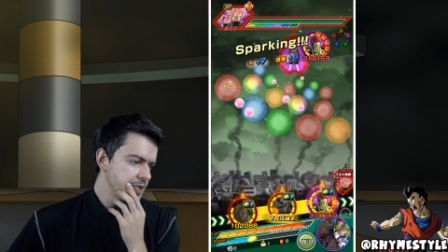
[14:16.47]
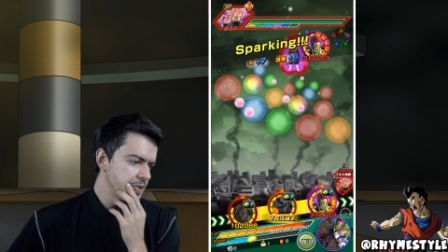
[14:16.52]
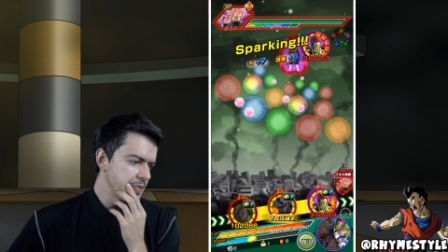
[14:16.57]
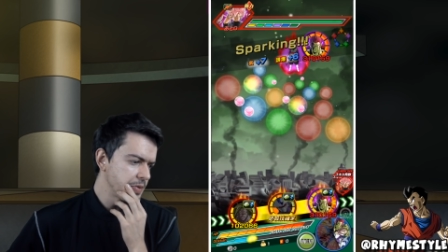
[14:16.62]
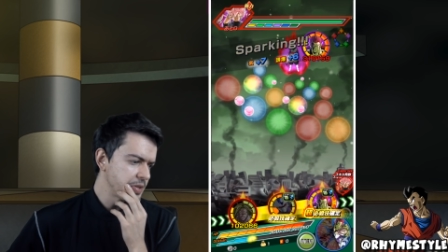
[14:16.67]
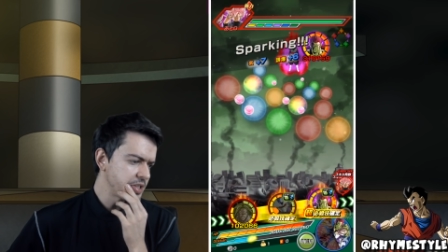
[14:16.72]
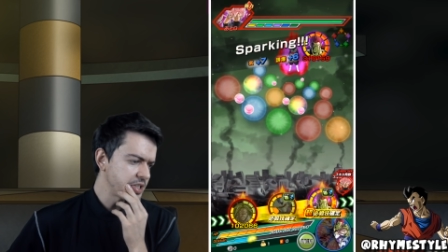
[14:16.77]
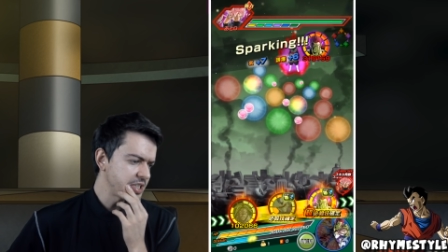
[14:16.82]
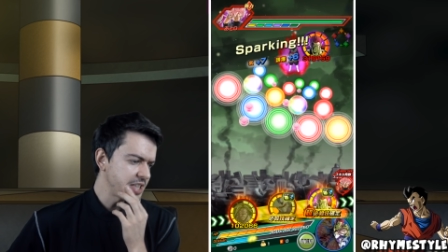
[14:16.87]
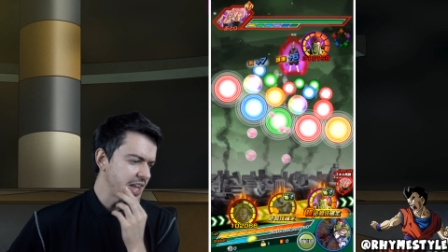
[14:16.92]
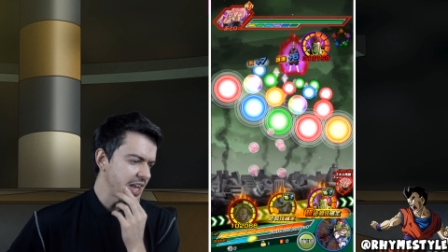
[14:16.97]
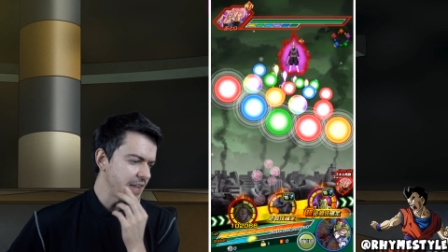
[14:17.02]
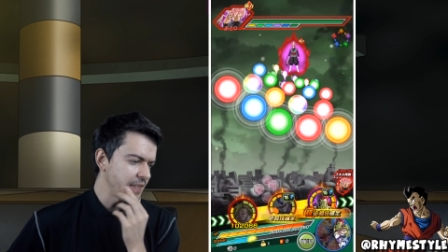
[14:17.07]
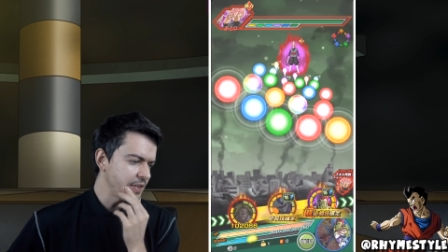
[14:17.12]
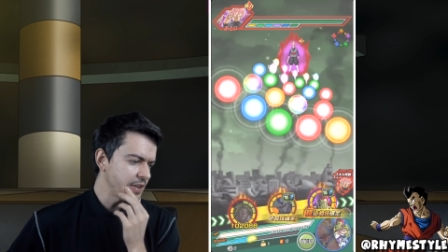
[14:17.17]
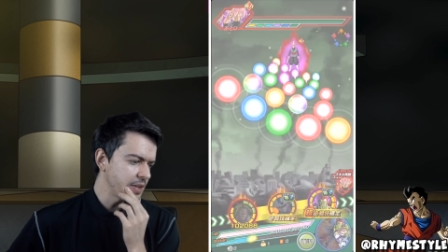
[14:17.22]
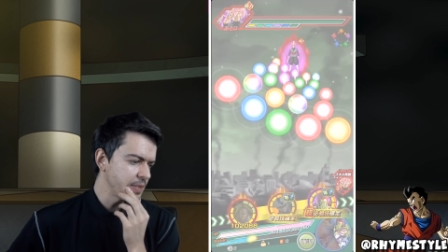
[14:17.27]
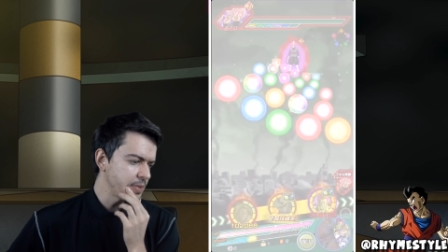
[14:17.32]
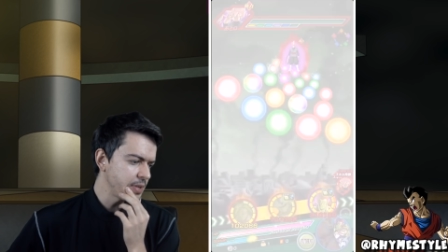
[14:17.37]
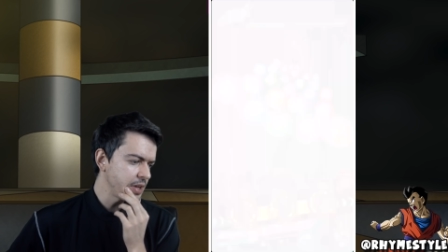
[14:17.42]
Which is not even
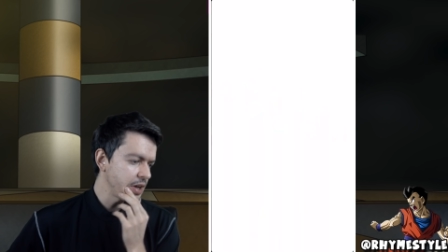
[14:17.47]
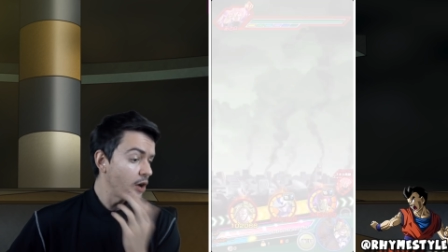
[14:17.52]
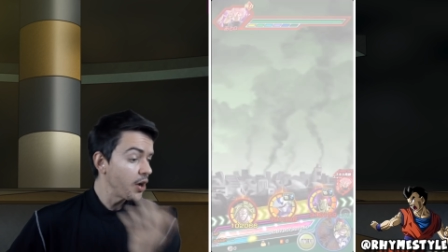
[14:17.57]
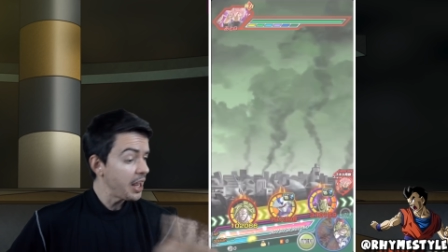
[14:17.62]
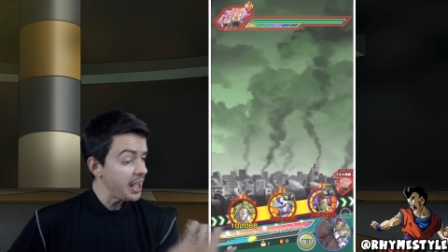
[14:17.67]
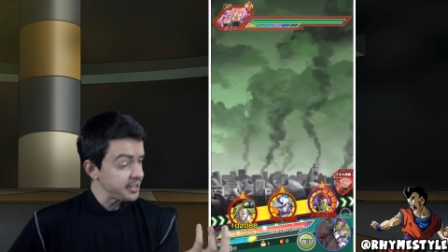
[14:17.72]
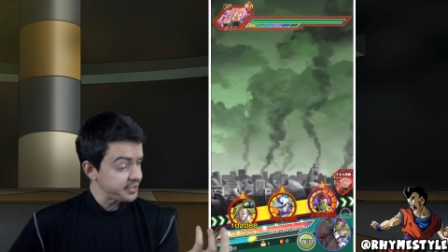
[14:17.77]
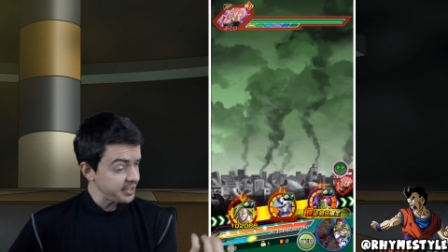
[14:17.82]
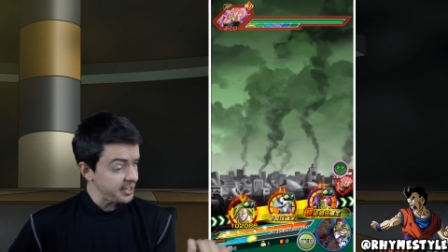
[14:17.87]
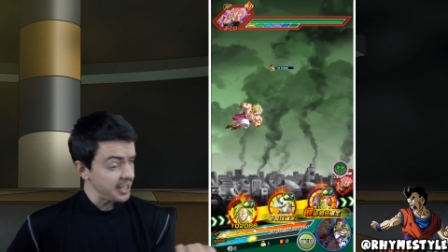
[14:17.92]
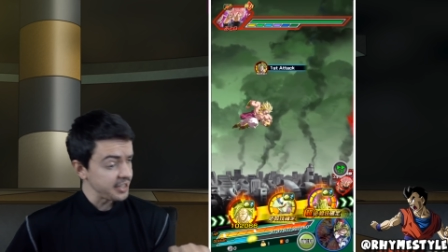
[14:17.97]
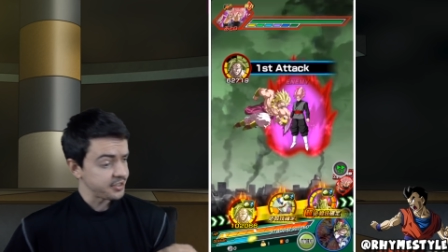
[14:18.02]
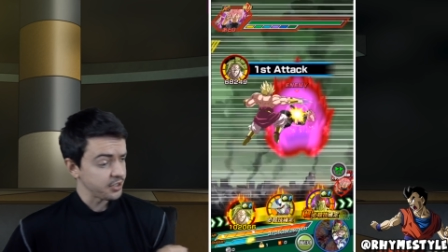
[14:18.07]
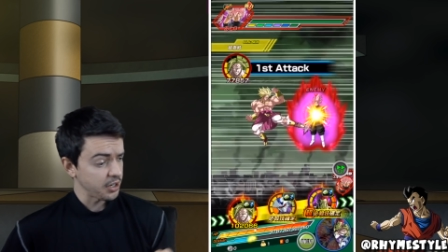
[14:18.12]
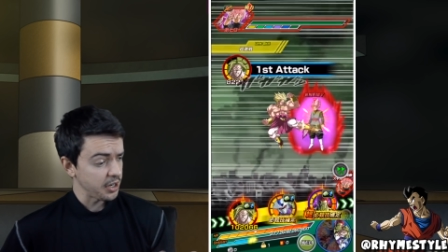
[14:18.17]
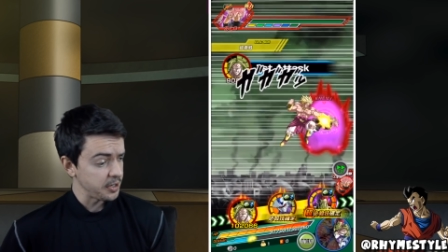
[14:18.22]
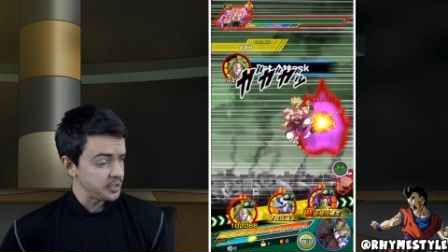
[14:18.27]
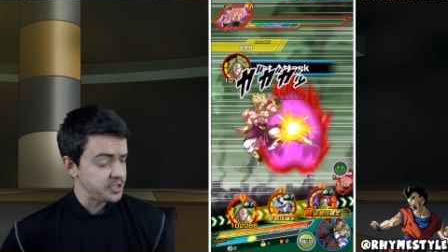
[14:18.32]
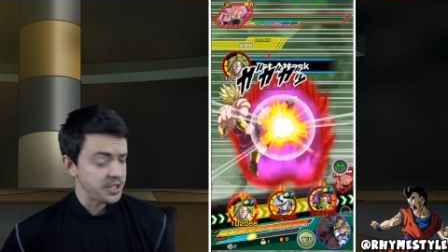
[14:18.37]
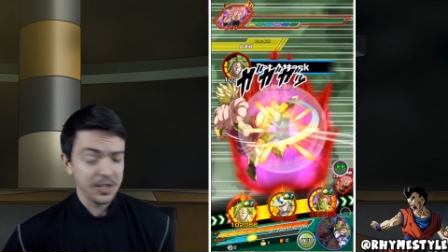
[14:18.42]
gonna be. Oh, it is. It is.
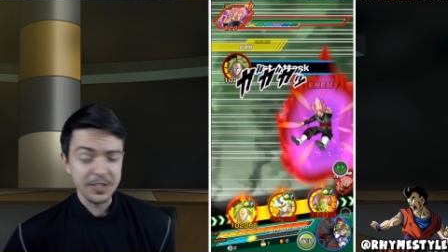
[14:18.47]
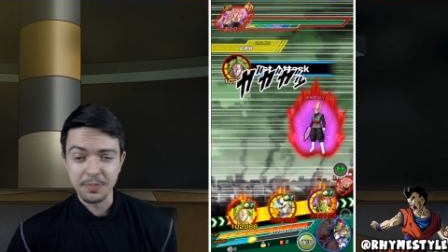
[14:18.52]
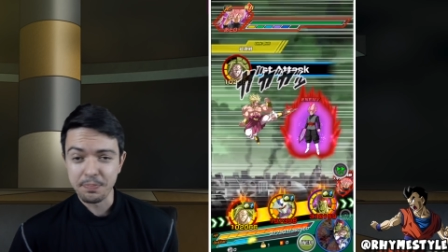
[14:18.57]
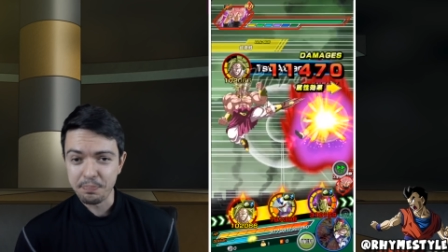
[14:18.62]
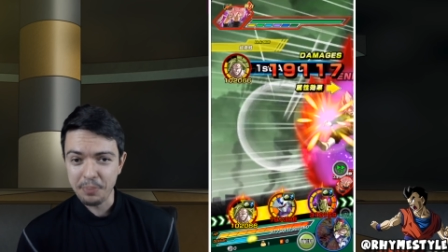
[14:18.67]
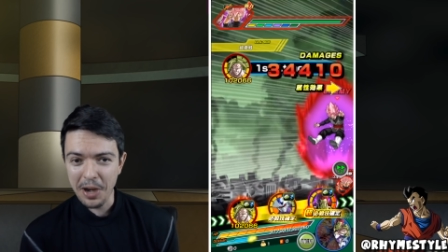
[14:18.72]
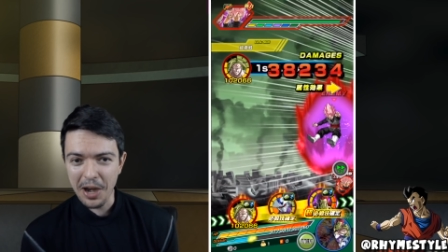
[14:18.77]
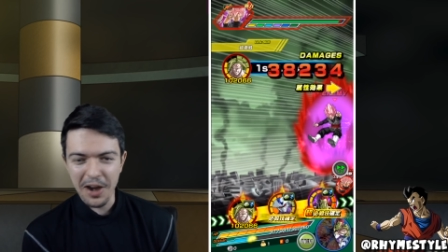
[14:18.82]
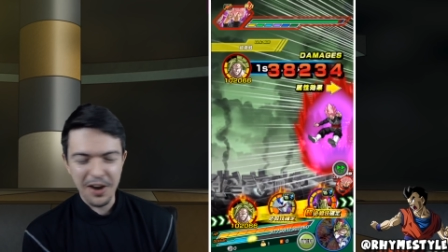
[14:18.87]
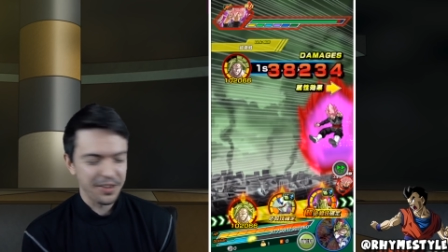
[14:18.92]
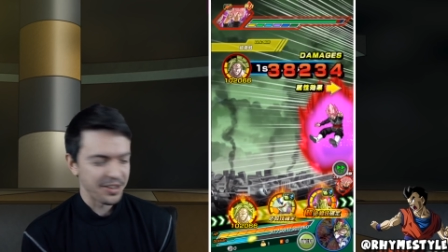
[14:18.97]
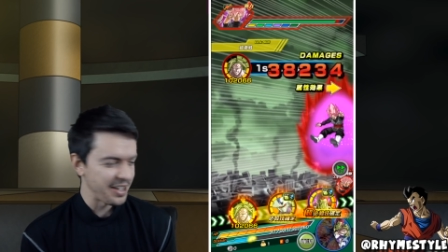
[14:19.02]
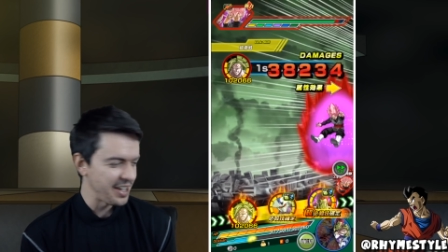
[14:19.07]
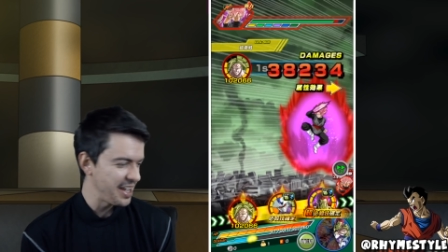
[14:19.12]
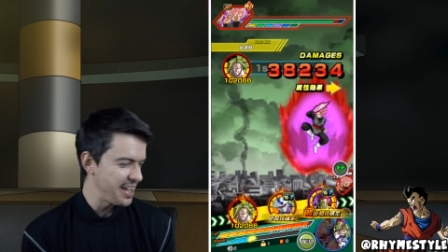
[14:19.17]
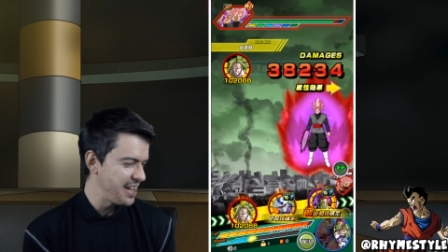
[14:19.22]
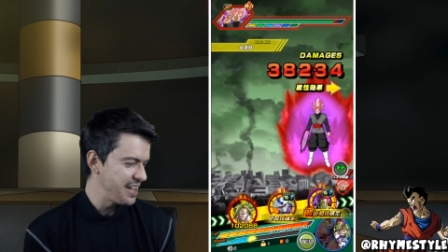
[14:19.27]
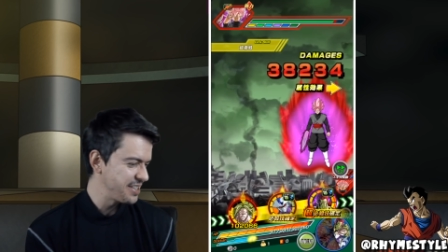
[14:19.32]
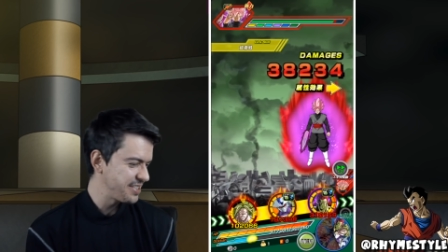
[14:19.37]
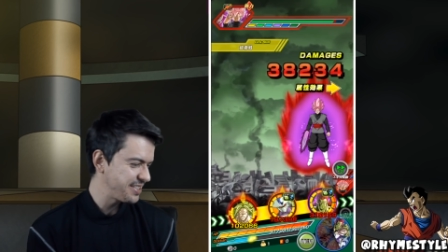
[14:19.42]
Okay, just
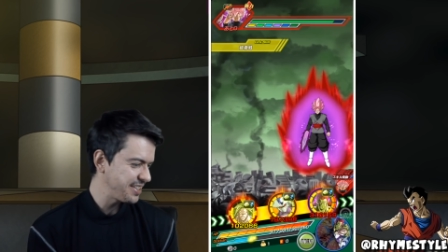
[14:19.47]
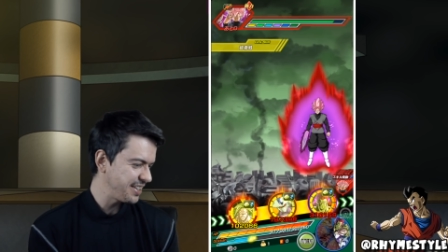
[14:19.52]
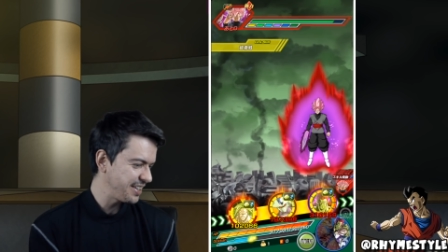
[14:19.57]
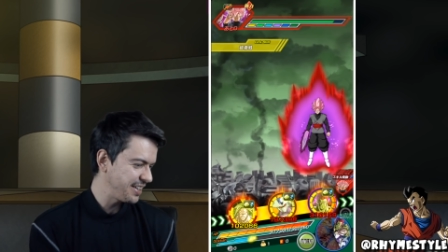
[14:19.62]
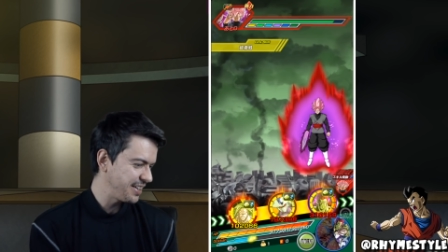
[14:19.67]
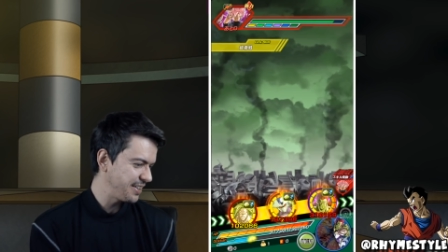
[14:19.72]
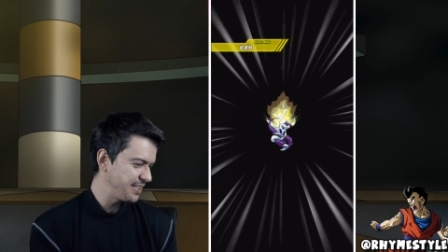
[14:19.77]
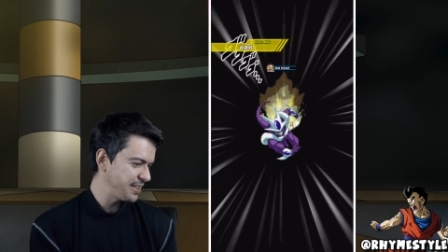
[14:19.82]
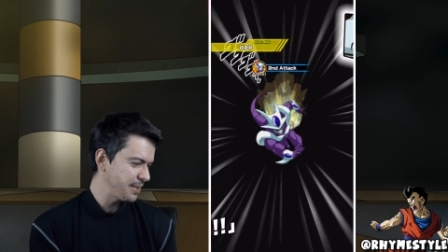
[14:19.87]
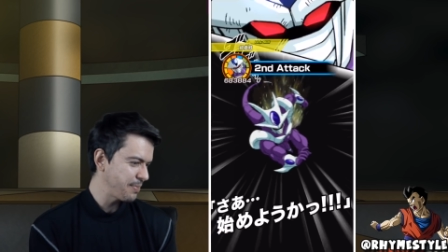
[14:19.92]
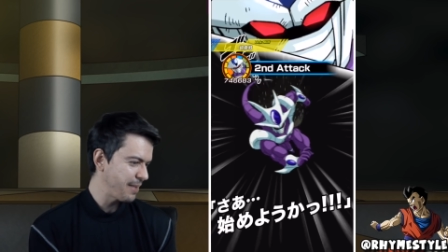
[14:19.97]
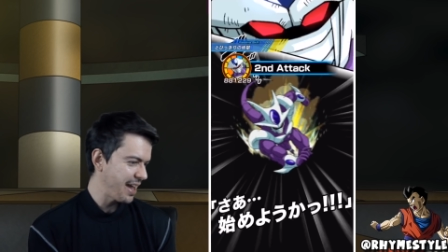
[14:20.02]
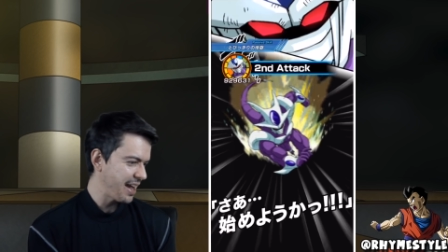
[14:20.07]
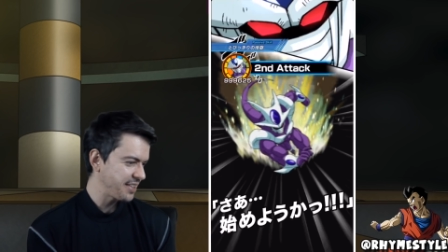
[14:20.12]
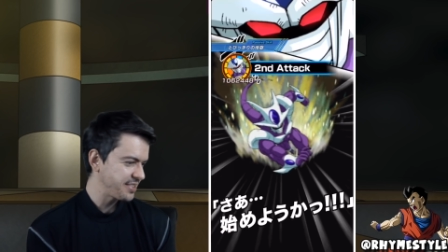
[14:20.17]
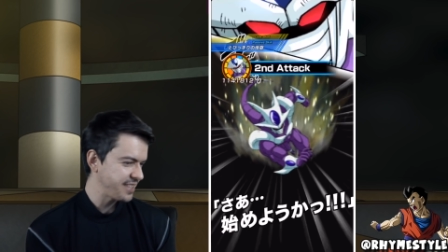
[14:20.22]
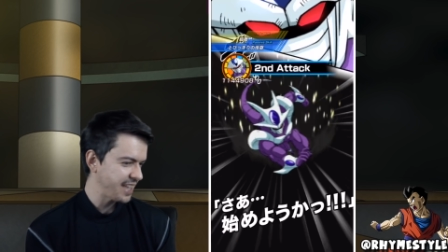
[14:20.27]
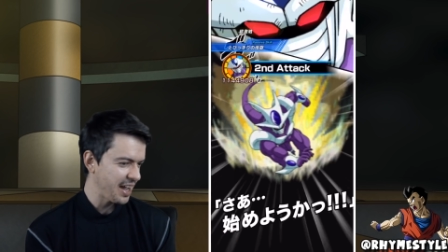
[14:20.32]
barely is uh, the maxed